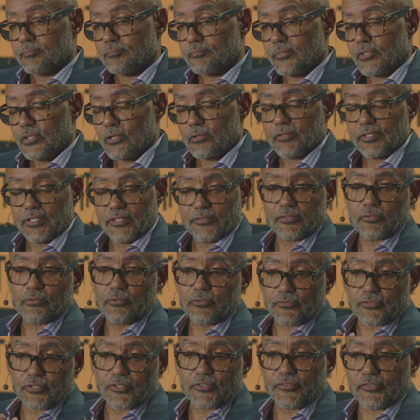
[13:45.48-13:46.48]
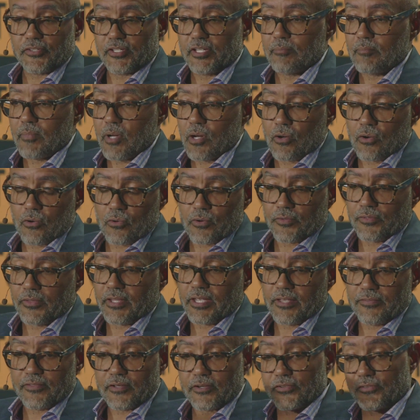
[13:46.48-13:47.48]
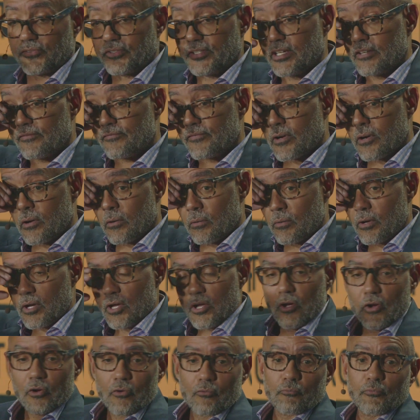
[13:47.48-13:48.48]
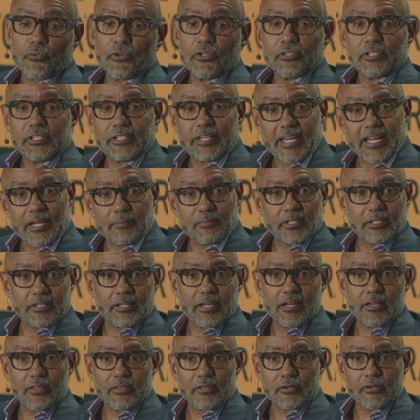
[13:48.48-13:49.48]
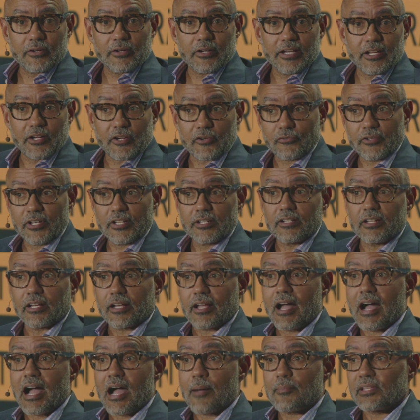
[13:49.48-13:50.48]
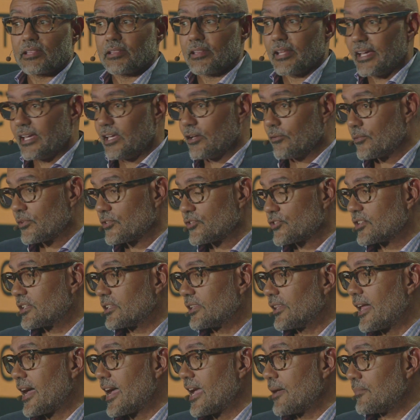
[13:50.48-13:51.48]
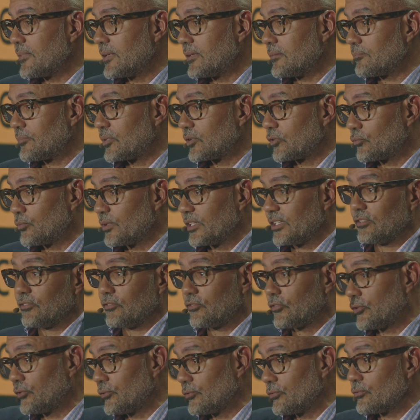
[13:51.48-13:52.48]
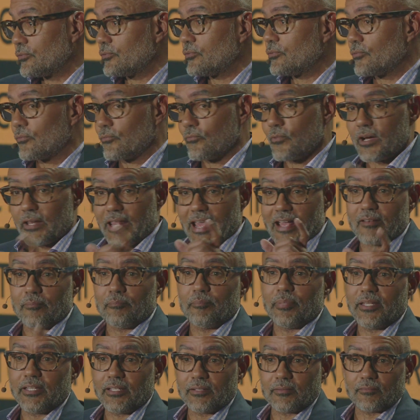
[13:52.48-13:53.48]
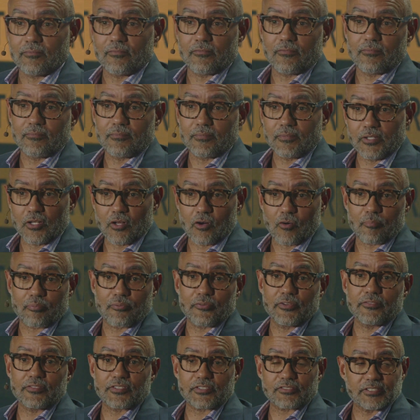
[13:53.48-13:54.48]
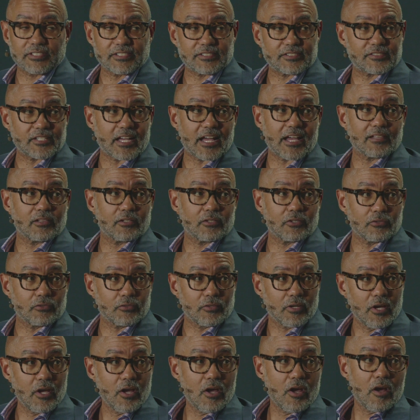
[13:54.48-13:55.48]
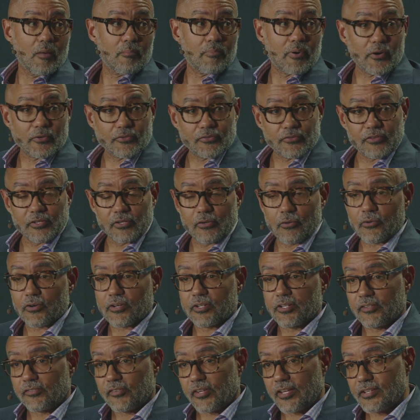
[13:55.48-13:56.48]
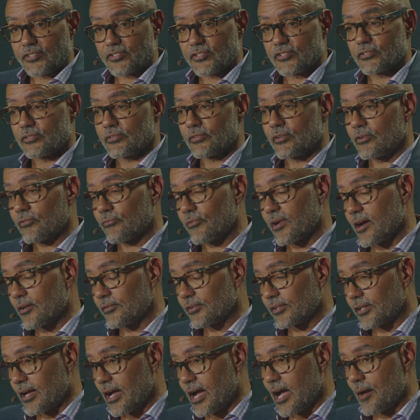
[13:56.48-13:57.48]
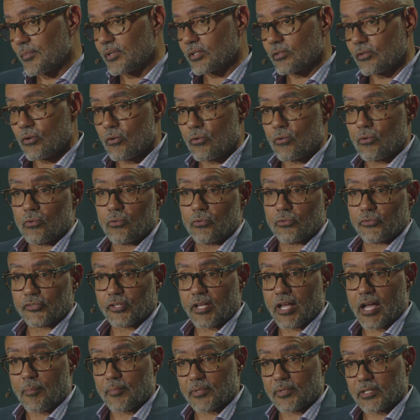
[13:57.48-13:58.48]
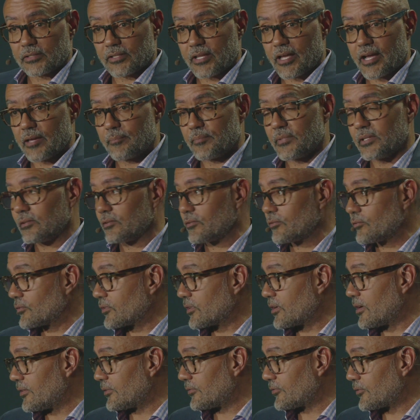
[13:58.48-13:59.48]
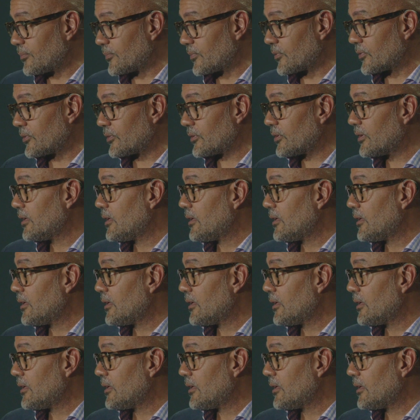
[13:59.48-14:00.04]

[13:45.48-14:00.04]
Lisa, who's their CMO, and their CFO, really came together and created a common language and alignment between what had been, previously siloed parts of the organization around common goals, common alignment, customer